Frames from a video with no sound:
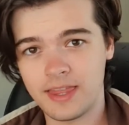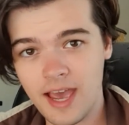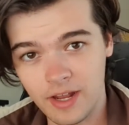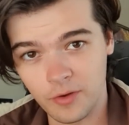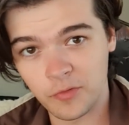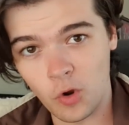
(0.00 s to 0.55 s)

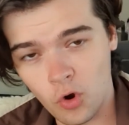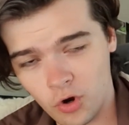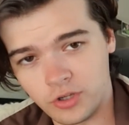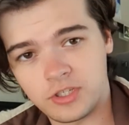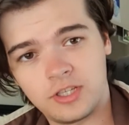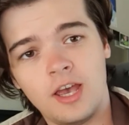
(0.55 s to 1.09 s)
that, of
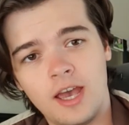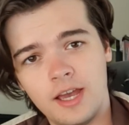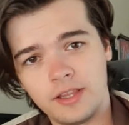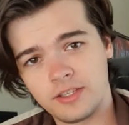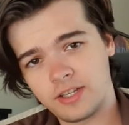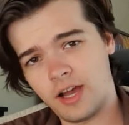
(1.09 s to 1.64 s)
course,
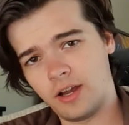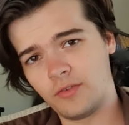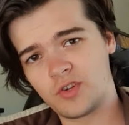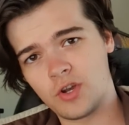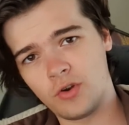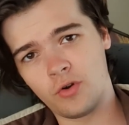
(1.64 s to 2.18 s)
in the style of
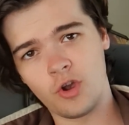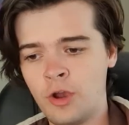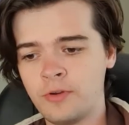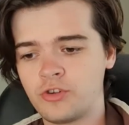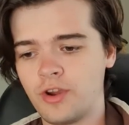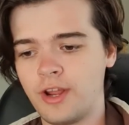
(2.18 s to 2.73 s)
Turtle
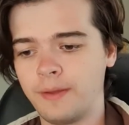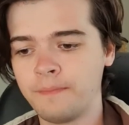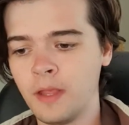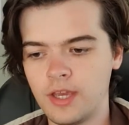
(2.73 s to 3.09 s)
Hermit Training,